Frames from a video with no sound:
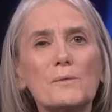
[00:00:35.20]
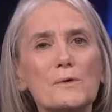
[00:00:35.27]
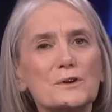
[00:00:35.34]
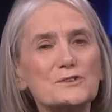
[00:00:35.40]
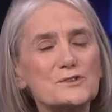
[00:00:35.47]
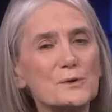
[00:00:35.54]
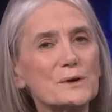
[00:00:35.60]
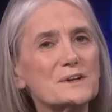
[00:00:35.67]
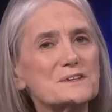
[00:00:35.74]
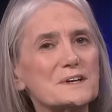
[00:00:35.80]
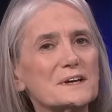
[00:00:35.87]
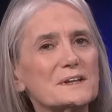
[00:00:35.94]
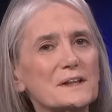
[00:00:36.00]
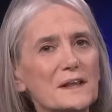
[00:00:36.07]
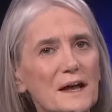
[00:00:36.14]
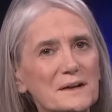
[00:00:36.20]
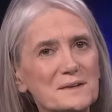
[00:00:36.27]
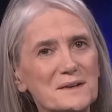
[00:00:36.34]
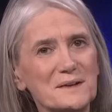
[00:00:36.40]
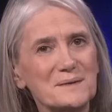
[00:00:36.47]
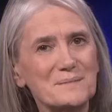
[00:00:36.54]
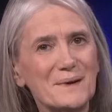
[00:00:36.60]
we're joined in
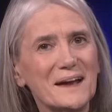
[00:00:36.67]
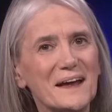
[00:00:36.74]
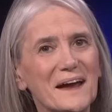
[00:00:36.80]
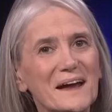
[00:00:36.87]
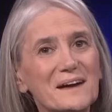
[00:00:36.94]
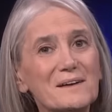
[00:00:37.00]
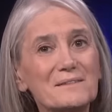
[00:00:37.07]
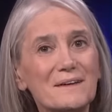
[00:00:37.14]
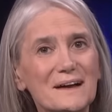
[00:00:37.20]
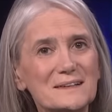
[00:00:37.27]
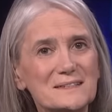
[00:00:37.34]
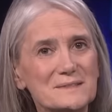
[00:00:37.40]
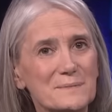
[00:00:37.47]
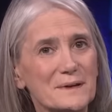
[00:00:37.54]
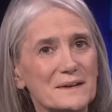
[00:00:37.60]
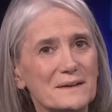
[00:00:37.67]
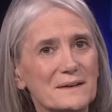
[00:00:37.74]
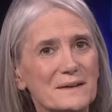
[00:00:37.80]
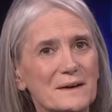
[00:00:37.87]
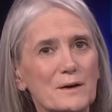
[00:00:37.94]
London by Eyal Weizman,